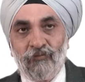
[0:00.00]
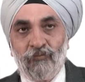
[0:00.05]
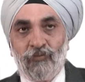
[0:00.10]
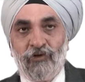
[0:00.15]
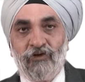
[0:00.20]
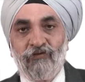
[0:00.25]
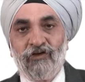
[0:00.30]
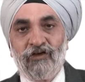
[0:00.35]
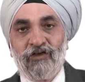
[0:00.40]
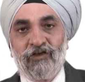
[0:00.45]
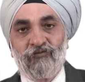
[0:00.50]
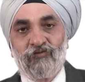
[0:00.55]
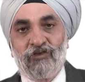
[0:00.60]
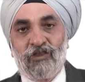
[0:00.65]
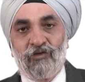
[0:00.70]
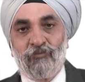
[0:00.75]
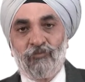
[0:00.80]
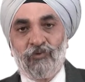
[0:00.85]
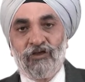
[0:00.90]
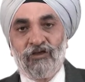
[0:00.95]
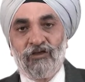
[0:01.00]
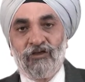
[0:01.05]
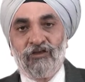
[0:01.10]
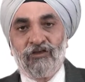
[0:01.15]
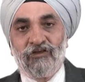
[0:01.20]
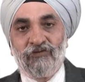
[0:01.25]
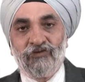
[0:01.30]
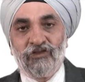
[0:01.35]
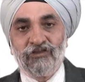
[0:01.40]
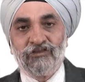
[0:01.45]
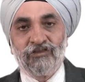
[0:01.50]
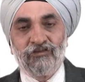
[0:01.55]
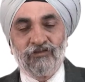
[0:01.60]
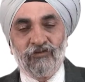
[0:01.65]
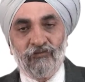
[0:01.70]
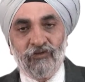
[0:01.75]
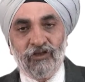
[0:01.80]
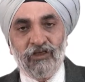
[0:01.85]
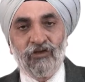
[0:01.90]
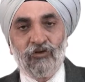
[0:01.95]
preventive therapy. This is a
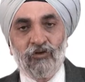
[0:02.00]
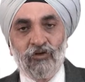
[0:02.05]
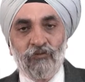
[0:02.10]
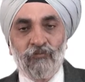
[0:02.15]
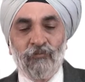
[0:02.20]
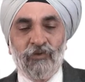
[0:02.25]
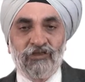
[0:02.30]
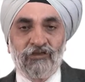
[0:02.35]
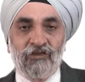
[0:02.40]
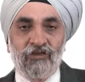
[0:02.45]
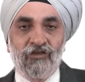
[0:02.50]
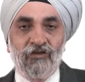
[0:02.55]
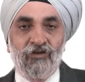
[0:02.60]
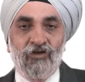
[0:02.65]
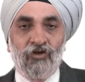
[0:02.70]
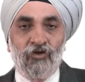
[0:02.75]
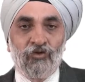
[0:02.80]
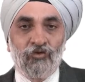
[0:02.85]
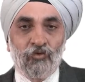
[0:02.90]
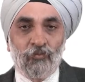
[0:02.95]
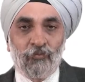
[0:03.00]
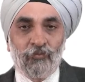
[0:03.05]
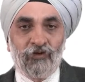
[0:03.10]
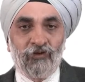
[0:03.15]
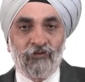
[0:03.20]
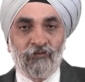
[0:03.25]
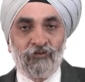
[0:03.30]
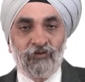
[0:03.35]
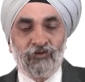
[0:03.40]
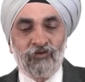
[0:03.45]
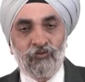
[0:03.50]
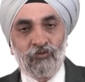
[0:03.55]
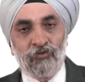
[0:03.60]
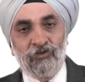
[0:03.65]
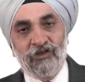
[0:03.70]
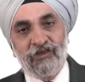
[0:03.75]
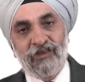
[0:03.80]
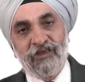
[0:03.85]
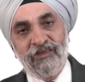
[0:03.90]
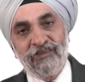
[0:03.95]
very good method to
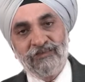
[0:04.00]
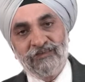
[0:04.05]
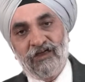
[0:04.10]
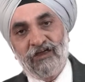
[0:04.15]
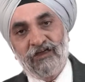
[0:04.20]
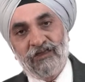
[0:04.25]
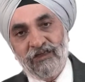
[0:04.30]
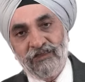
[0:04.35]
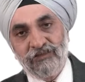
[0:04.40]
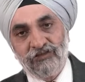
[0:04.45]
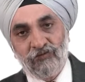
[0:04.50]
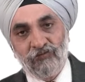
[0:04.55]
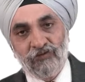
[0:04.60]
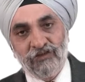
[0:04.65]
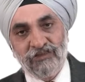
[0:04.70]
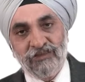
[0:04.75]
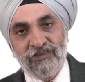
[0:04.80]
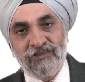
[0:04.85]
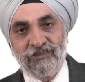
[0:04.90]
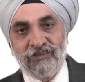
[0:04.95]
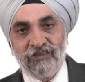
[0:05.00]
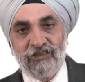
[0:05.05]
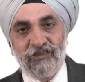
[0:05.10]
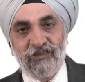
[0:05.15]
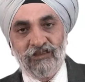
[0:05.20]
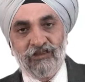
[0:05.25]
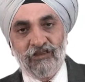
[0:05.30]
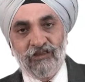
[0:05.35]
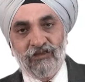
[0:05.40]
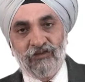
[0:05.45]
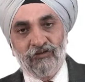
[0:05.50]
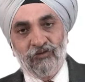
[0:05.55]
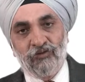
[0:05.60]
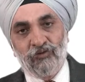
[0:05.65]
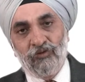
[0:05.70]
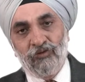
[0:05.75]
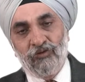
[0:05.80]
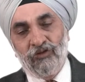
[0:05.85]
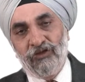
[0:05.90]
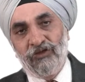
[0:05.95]
decrease occurrence of disease
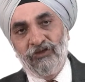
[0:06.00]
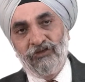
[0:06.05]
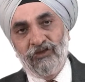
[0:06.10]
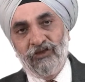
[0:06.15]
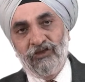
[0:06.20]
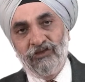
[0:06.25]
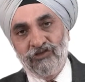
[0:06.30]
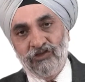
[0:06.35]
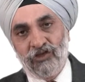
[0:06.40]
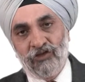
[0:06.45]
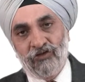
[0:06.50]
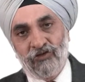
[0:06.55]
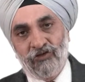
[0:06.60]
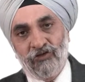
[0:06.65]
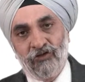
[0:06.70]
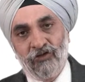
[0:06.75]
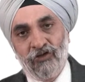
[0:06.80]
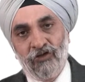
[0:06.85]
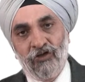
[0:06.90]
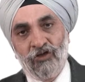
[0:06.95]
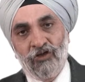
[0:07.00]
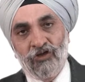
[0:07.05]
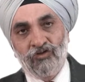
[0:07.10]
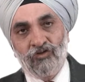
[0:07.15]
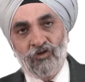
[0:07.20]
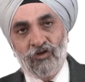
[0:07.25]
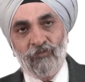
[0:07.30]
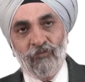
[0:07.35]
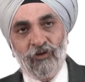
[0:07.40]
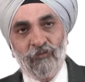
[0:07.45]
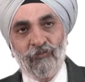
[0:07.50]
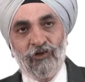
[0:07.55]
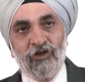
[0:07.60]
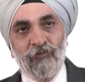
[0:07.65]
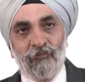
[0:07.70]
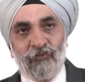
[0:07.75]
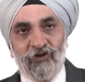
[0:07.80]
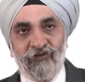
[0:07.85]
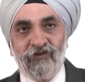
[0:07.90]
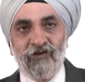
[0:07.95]
in children. So, remember,
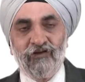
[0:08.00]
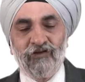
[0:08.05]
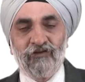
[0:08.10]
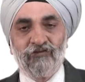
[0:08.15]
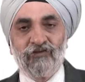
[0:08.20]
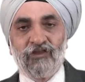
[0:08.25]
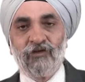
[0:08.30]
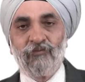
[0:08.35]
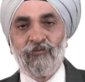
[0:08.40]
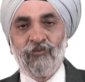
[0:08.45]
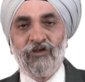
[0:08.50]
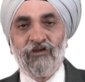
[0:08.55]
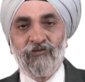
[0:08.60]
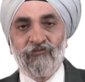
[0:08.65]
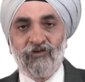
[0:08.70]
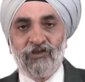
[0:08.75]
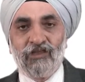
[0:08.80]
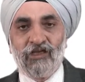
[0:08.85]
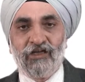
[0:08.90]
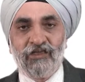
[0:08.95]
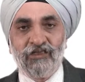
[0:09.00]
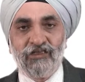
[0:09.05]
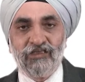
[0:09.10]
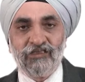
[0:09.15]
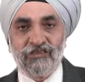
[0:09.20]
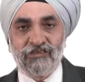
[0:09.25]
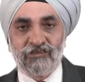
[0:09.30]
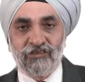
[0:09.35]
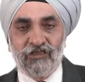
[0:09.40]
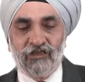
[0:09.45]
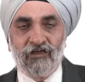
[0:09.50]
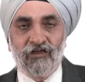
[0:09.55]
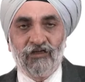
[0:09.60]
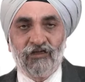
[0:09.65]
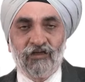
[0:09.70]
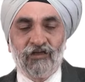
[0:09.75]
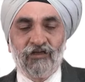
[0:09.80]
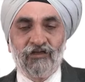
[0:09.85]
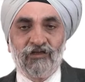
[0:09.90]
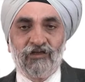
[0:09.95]
preventive therapy with INH single
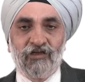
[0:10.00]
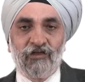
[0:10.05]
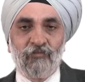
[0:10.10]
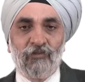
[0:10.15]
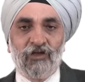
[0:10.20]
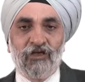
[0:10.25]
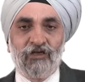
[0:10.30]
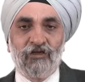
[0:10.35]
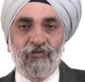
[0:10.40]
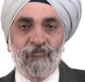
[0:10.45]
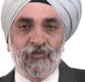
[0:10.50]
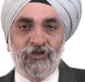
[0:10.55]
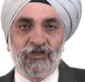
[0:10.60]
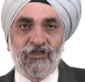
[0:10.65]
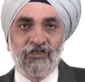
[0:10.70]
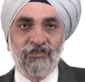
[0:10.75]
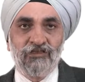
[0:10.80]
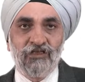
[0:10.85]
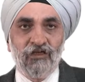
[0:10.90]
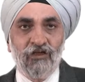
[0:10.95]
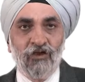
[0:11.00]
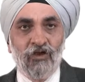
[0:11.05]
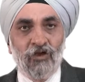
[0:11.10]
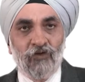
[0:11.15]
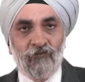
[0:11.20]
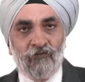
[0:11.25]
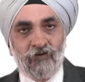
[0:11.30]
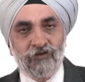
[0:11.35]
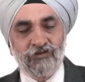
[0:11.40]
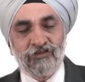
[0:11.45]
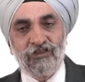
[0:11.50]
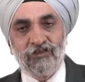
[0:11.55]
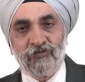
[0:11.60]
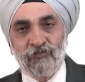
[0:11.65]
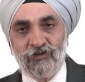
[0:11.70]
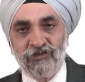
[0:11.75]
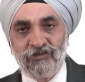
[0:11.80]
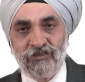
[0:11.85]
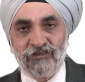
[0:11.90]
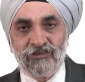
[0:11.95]
drug 10 milligram per kg for 6
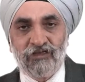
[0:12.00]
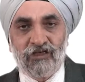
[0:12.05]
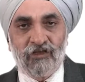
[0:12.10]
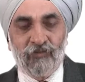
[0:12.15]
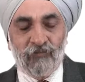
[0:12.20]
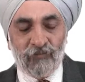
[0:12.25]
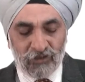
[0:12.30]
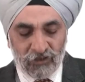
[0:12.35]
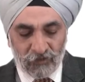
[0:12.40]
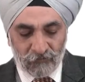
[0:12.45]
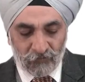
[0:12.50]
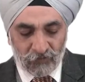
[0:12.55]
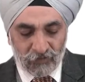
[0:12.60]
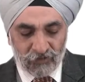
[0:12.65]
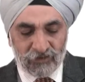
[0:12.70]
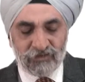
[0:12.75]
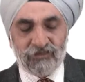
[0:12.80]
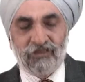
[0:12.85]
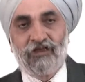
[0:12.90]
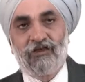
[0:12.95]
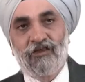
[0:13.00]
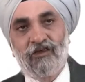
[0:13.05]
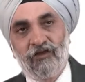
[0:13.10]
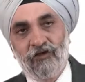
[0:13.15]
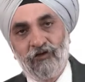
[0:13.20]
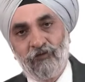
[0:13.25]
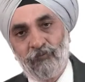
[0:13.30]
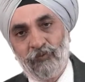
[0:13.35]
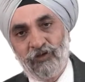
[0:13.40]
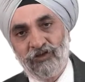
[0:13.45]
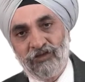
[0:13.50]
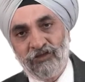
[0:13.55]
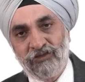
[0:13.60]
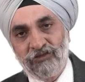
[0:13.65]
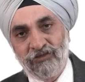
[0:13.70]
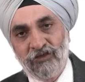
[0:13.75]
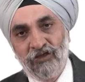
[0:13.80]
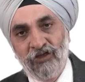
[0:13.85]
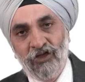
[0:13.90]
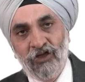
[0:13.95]
months is recommended for this category of
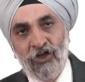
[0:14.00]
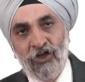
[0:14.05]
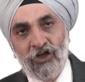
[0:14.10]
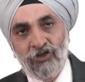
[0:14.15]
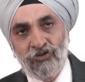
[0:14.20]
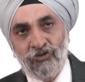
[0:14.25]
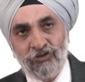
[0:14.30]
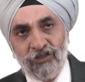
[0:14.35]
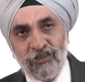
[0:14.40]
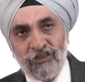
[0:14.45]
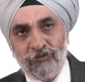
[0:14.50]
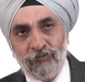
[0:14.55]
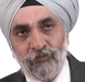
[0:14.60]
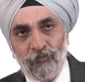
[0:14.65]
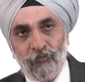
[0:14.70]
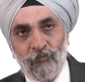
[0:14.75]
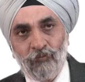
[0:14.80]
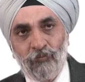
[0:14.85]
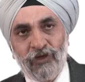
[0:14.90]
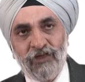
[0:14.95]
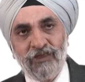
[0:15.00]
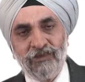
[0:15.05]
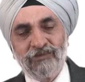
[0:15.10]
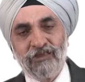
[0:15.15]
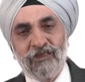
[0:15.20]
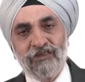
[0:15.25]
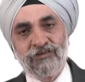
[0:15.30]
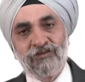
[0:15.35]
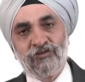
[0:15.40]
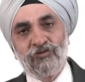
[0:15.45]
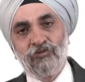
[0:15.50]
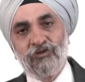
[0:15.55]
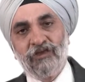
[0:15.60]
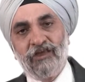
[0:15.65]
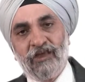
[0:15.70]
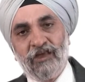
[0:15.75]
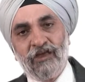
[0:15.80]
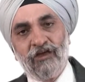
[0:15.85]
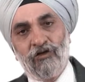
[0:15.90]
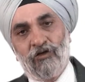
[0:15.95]
patients. So, this brings us to
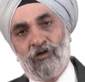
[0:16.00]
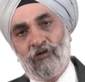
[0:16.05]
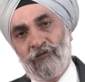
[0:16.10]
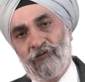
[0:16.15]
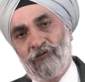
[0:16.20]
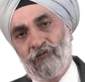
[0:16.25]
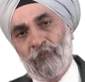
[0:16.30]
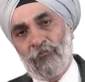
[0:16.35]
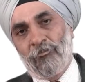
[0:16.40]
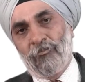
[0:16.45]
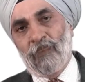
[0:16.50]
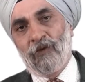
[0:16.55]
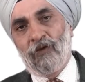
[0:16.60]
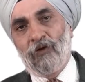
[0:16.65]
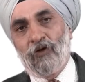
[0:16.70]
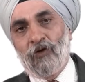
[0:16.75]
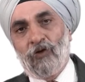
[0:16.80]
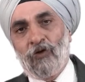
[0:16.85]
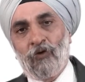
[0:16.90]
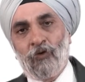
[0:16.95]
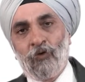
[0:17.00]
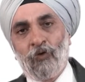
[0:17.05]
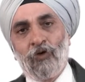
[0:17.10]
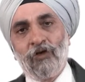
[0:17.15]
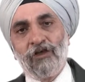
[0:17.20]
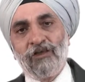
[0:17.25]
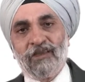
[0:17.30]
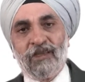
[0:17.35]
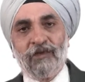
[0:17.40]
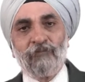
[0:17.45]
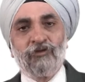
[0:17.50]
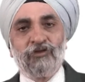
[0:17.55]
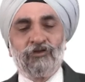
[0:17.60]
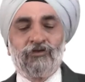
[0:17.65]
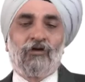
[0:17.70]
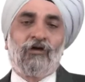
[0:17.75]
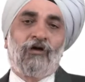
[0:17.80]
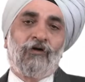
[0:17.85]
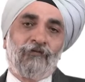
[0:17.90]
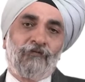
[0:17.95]
the end of whole gamut
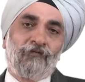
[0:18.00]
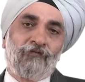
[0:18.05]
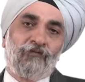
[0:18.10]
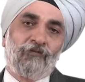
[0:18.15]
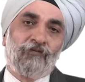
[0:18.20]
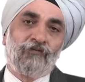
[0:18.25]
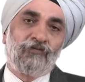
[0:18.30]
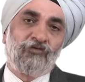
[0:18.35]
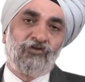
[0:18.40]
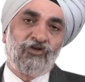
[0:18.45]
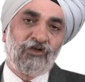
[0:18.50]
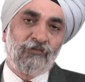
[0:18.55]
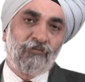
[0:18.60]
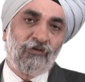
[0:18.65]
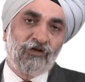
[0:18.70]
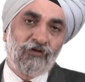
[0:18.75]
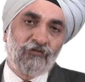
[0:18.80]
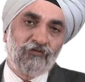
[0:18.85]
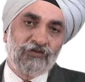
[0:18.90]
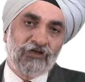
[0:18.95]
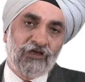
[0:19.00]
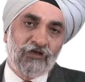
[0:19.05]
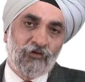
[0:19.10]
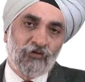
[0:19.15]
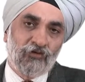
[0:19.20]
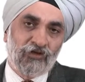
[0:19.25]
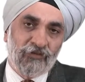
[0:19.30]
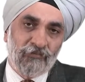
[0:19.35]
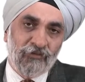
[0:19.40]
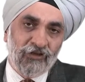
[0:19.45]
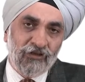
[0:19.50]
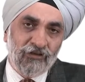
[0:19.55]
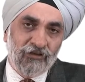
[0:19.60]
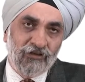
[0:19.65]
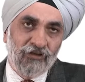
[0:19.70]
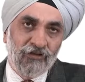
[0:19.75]
of treatment of childhood TB.